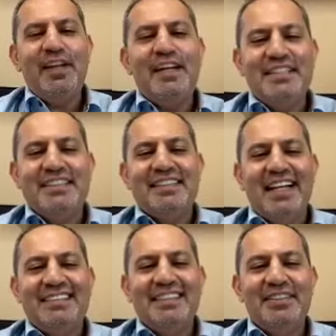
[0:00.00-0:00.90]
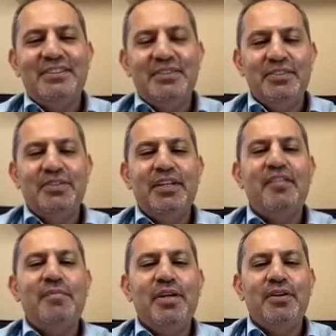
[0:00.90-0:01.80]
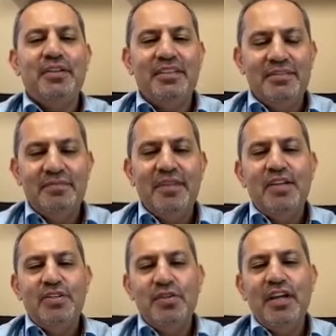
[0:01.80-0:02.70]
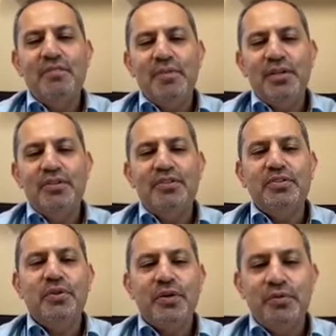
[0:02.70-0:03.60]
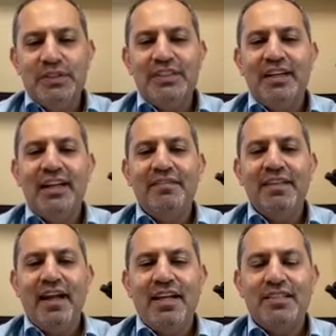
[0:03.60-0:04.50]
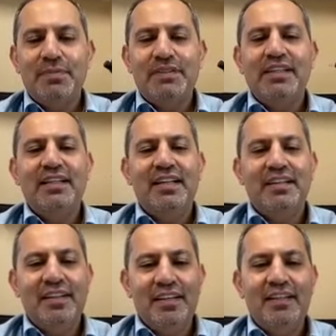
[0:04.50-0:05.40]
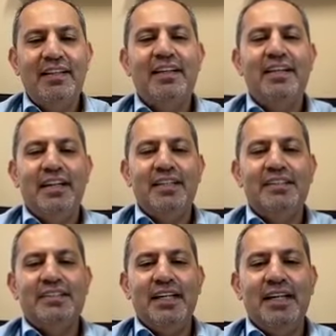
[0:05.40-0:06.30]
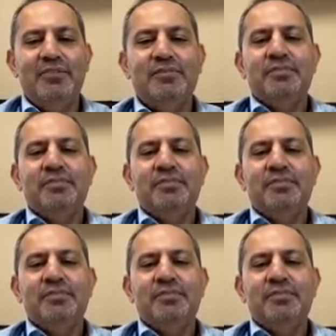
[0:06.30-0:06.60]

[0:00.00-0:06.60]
reasons, actually. You gave me good tour in Winter Haven Hospital and in the clinic and in town.